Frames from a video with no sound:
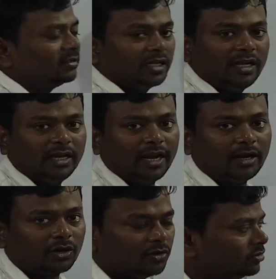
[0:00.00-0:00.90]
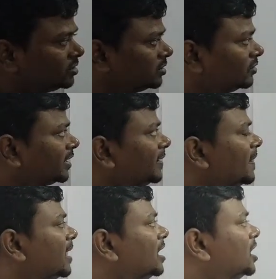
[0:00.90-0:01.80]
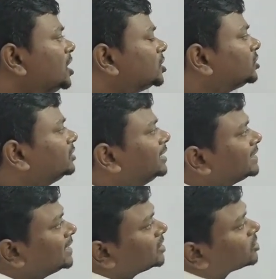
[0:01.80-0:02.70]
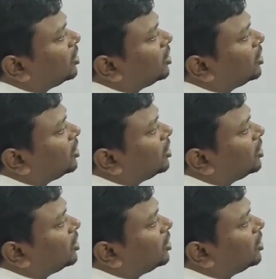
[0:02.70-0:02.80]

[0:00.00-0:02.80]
3 electrons. Okay, so this is